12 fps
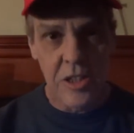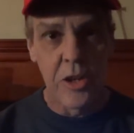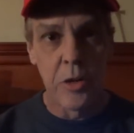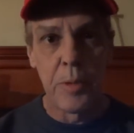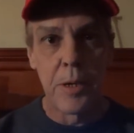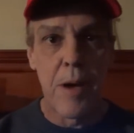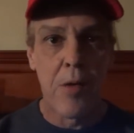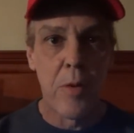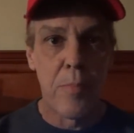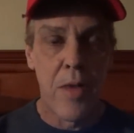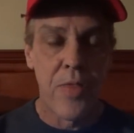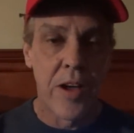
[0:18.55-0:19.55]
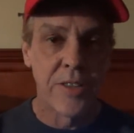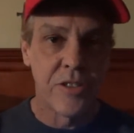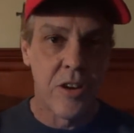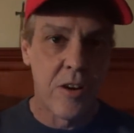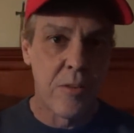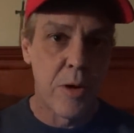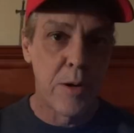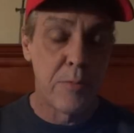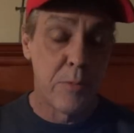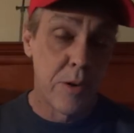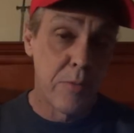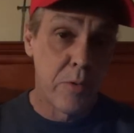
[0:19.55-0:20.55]
a little bit about what my thoughts are,
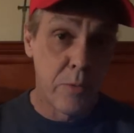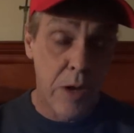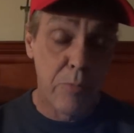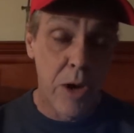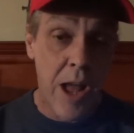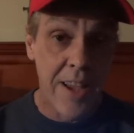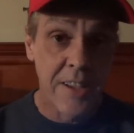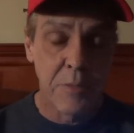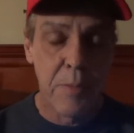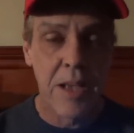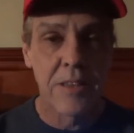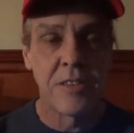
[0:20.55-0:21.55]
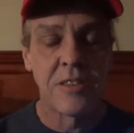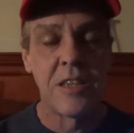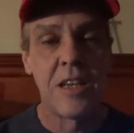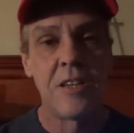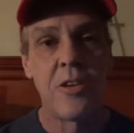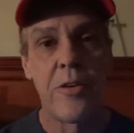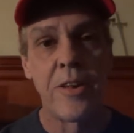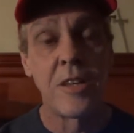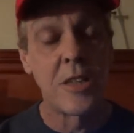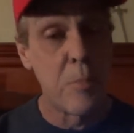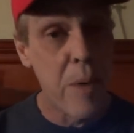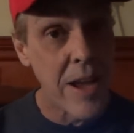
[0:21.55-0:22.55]
what I expect to see during
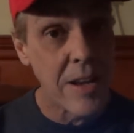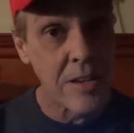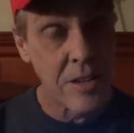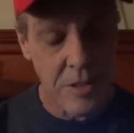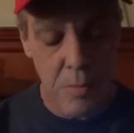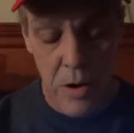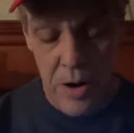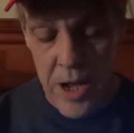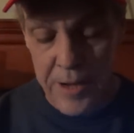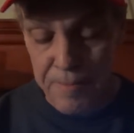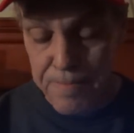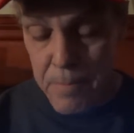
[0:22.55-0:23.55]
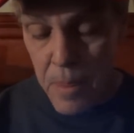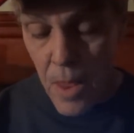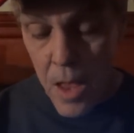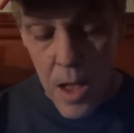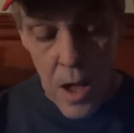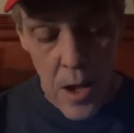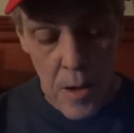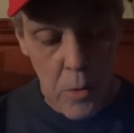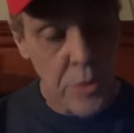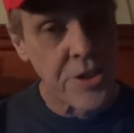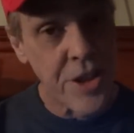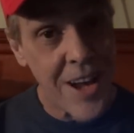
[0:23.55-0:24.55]
the debate tomorrow night,
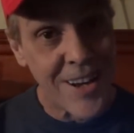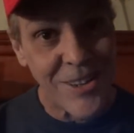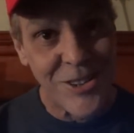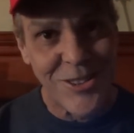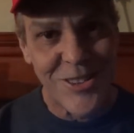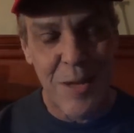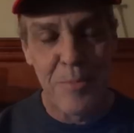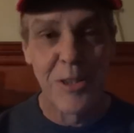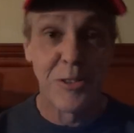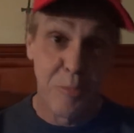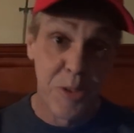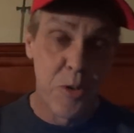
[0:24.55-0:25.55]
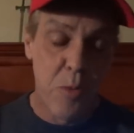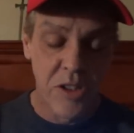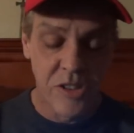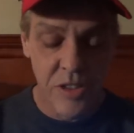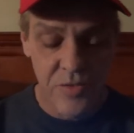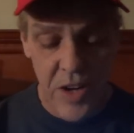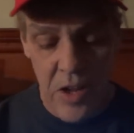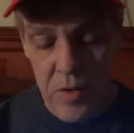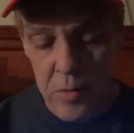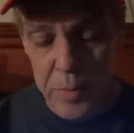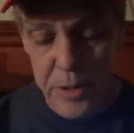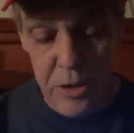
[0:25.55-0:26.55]
or tonight, I should say, because when you're watching this video, it
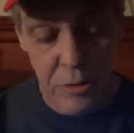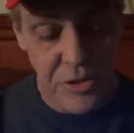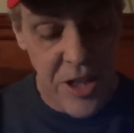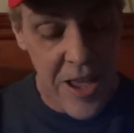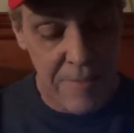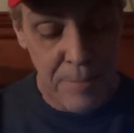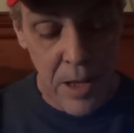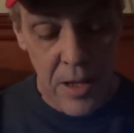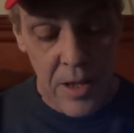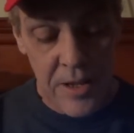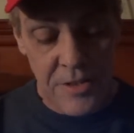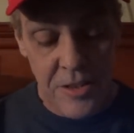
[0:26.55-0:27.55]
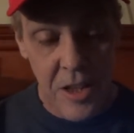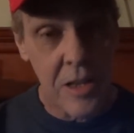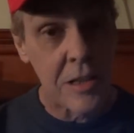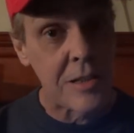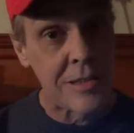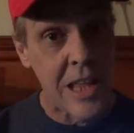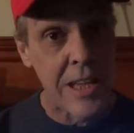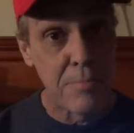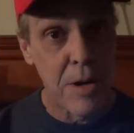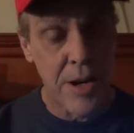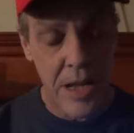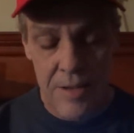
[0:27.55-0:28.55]
will be Tuesday. It's a late
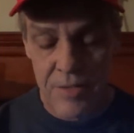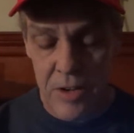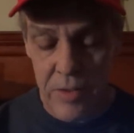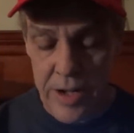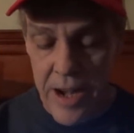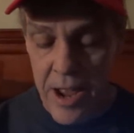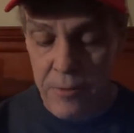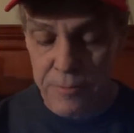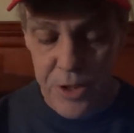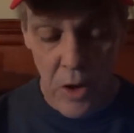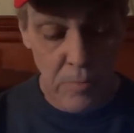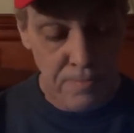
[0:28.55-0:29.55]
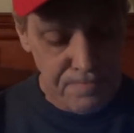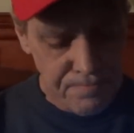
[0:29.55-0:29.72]
Monday evening right now, so.